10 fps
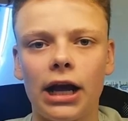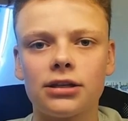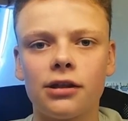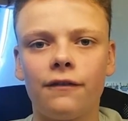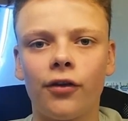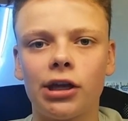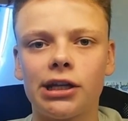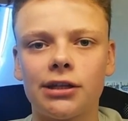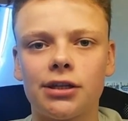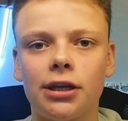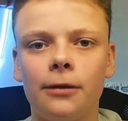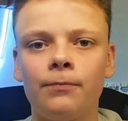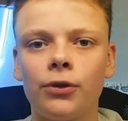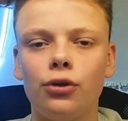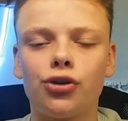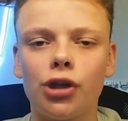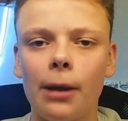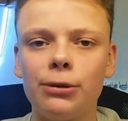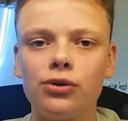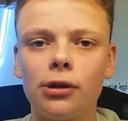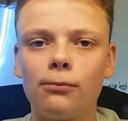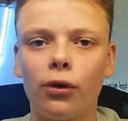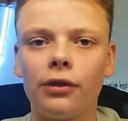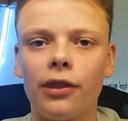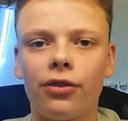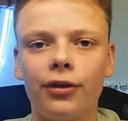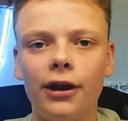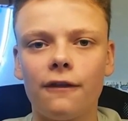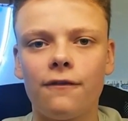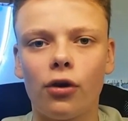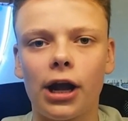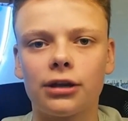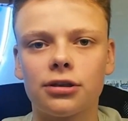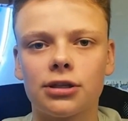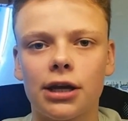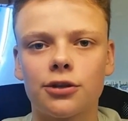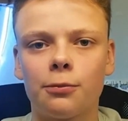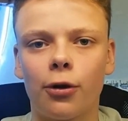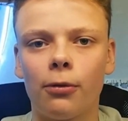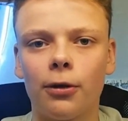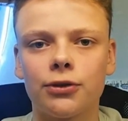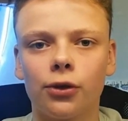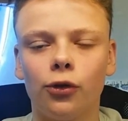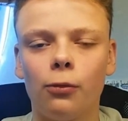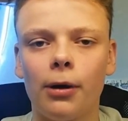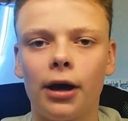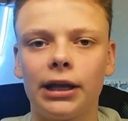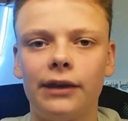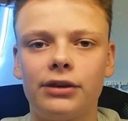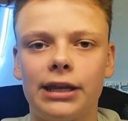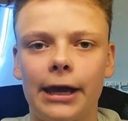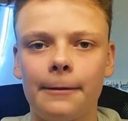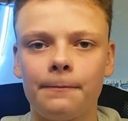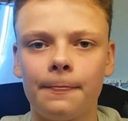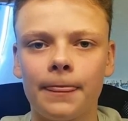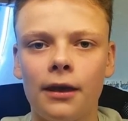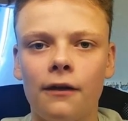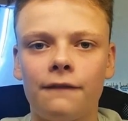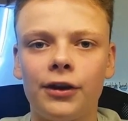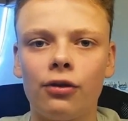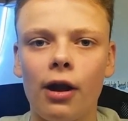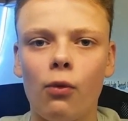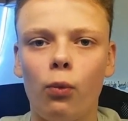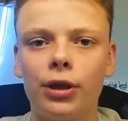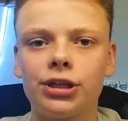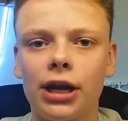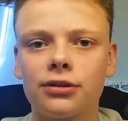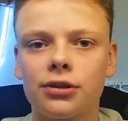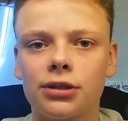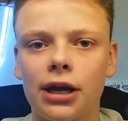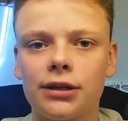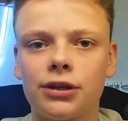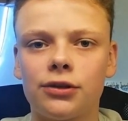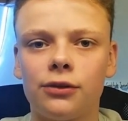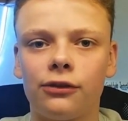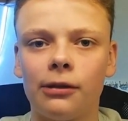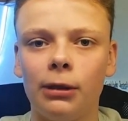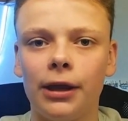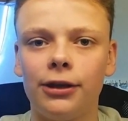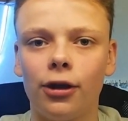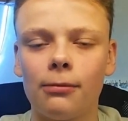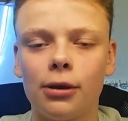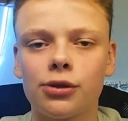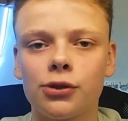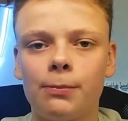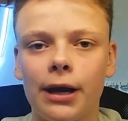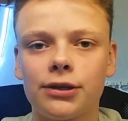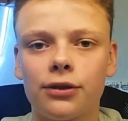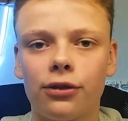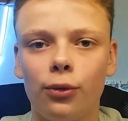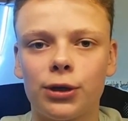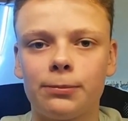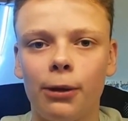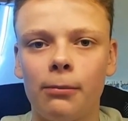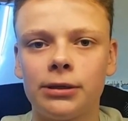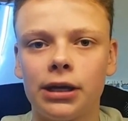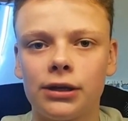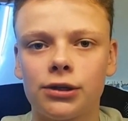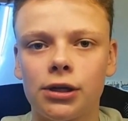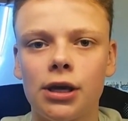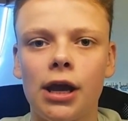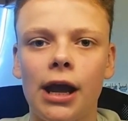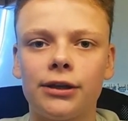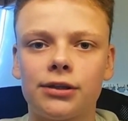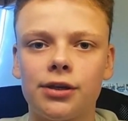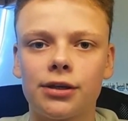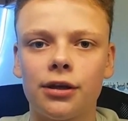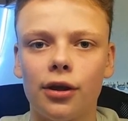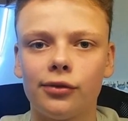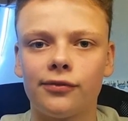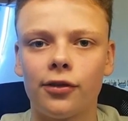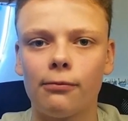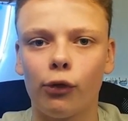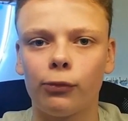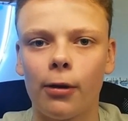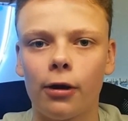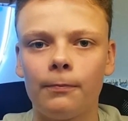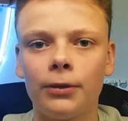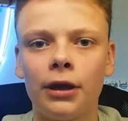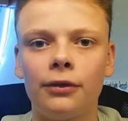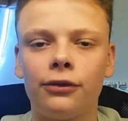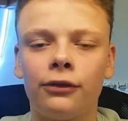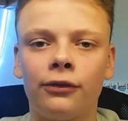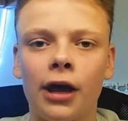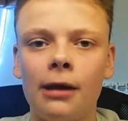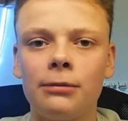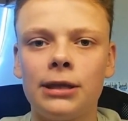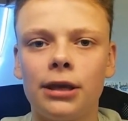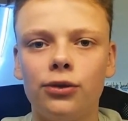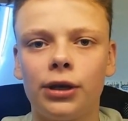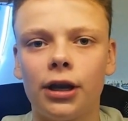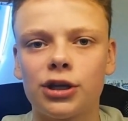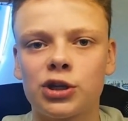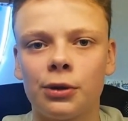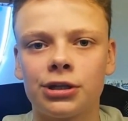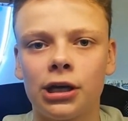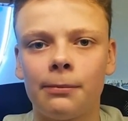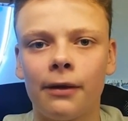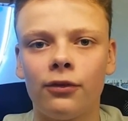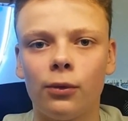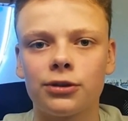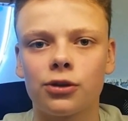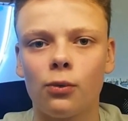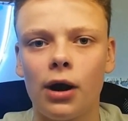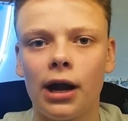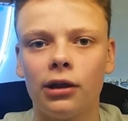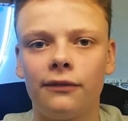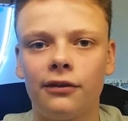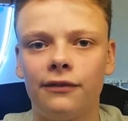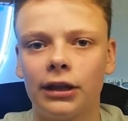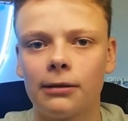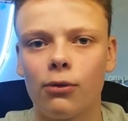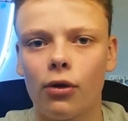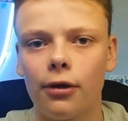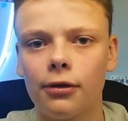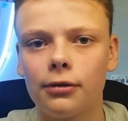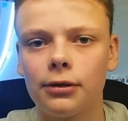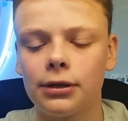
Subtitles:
Lastly, for intensity, you should not be doing more than 3 or 4 exercises per muscle group on a given day. Figure out which exercises stimulate your muscles best through experimentation and stick to those for the most part. It does not mean that you cannot switch it up every once in a while if you're feeling bored.